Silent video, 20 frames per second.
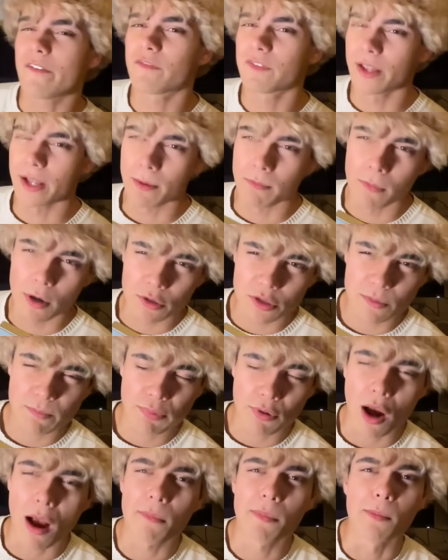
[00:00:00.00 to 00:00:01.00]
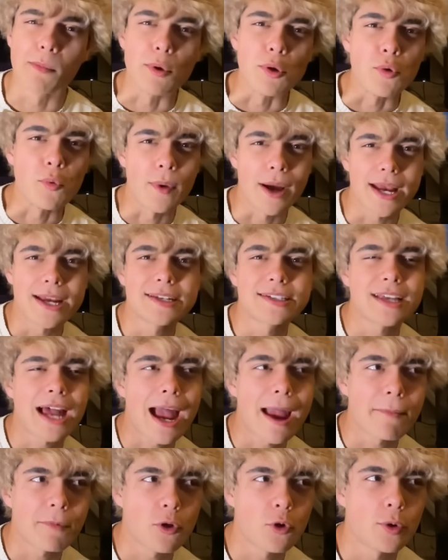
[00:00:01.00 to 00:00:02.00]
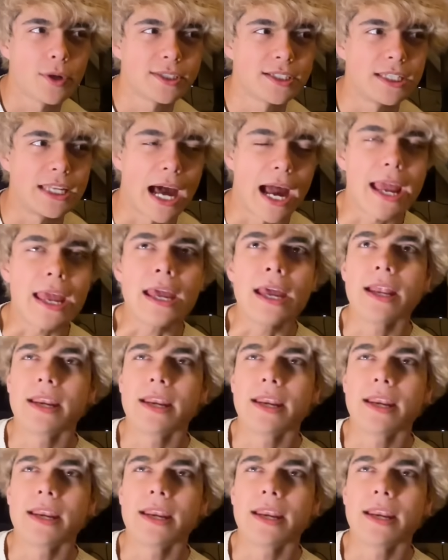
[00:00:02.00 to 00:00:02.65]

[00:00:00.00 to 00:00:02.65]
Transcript: like most probable ways I'm going to die.